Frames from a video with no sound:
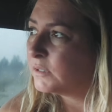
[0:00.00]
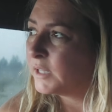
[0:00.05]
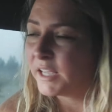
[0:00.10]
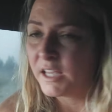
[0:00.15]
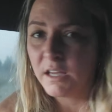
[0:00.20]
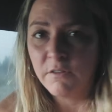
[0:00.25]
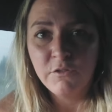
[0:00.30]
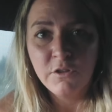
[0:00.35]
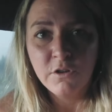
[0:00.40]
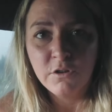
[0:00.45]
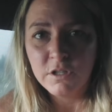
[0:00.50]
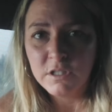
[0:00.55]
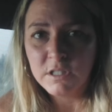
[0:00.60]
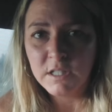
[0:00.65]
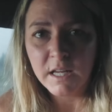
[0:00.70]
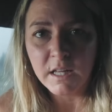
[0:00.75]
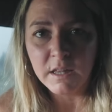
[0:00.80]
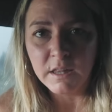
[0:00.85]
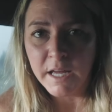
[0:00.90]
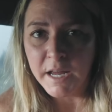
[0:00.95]
Like, if you're just
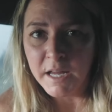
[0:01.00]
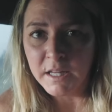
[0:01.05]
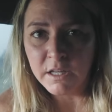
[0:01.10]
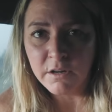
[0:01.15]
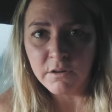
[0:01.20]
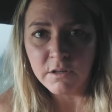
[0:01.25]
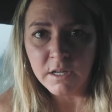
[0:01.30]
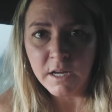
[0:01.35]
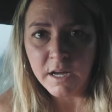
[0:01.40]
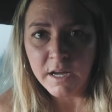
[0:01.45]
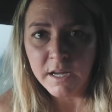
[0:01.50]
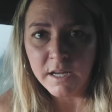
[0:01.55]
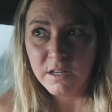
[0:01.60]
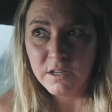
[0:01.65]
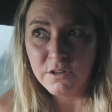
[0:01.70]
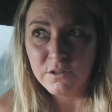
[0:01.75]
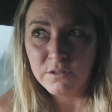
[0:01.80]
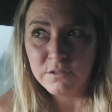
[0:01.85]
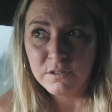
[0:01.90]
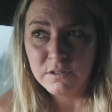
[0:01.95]
like laying there at night
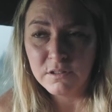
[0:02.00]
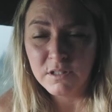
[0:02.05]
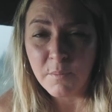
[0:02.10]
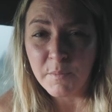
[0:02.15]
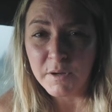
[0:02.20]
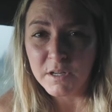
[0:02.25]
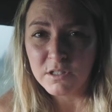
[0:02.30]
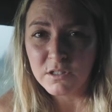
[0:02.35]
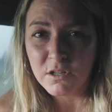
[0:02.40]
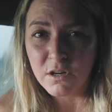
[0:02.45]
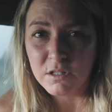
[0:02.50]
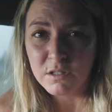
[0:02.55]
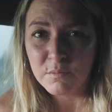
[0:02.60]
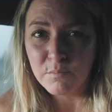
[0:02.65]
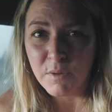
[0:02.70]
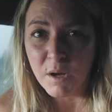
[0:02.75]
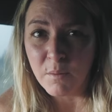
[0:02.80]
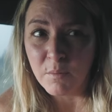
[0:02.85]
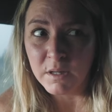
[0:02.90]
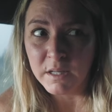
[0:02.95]
and your stomach starts
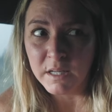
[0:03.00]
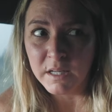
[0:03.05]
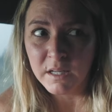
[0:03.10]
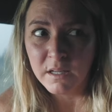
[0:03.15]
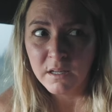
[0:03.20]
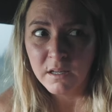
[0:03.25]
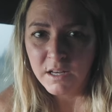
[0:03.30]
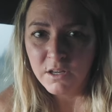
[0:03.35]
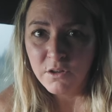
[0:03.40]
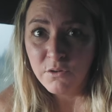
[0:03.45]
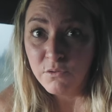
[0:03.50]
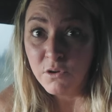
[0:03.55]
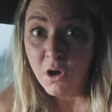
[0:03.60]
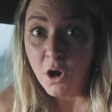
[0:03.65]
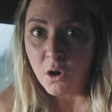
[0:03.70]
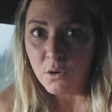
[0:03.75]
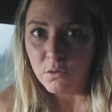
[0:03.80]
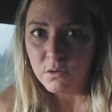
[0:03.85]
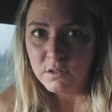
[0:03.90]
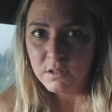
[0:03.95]
bubbling and you
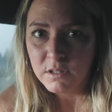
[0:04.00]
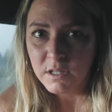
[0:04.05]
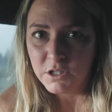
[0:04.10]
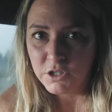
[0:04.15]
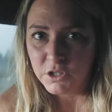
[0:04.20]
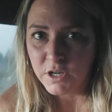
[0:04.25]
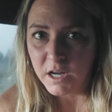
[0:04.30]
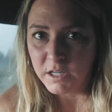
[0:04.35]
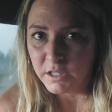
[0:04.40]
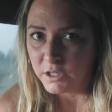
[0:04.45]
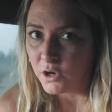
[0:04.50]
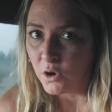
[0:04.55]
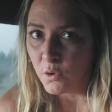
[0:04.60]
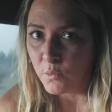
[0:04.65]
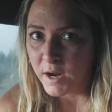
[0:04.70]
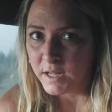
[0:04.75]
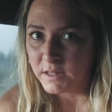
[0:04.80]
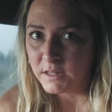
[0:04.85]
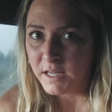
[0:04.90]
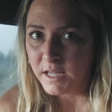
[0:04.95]
know that you got to go
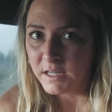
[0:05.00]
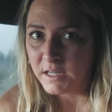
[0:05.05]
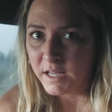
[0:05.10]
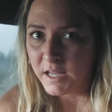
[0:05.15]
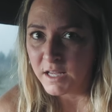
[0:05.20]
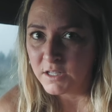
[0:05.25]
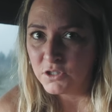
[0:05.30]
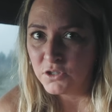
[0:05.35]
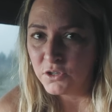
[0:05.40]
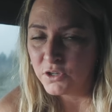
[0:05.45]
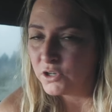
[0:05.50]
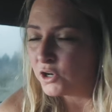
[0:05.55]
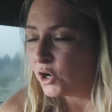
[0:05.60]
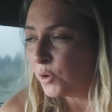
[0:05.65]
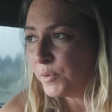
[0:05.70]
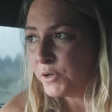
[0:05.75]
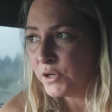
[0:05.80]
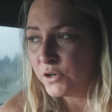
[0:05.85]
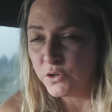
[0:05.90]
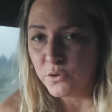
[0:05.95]
right then, I guess you can
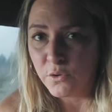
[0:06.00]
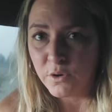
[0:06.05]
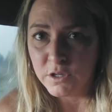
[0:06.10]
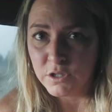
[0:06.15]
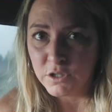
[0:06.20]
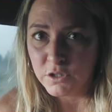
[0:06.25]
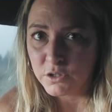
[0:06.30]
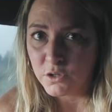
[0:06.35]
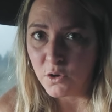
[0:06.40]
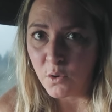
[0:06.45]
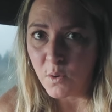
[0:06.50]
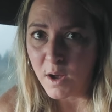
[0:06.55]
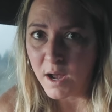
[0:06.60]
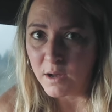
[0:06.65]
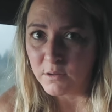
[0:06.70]
open your door and just go